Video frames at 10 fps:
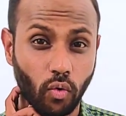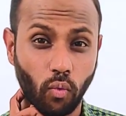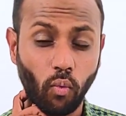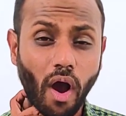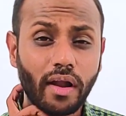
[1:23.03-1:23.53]

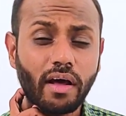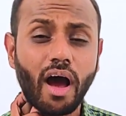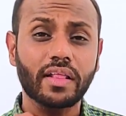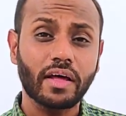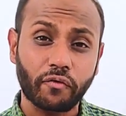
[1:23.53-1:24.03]
What
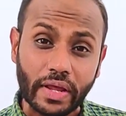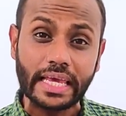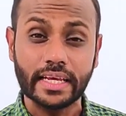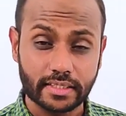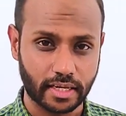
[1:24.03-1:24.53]
are the
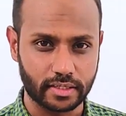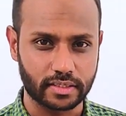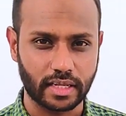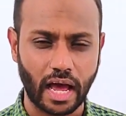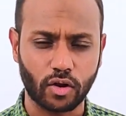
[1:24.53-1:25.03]

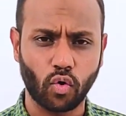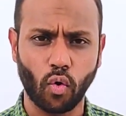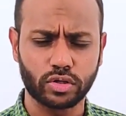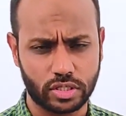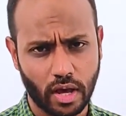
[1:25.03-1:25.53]
reasons are
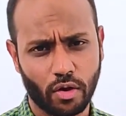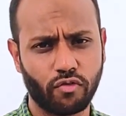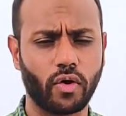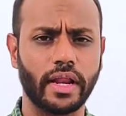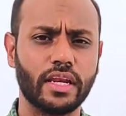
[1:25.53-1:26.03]
caused
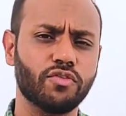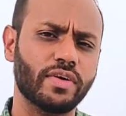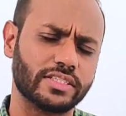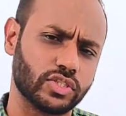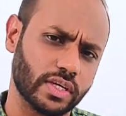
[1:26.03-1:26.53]
for an
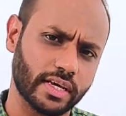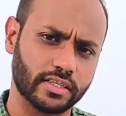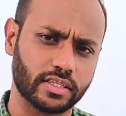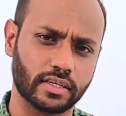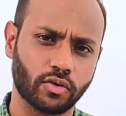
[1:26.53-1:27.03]

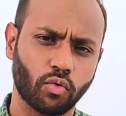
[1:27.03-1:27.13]
investigation?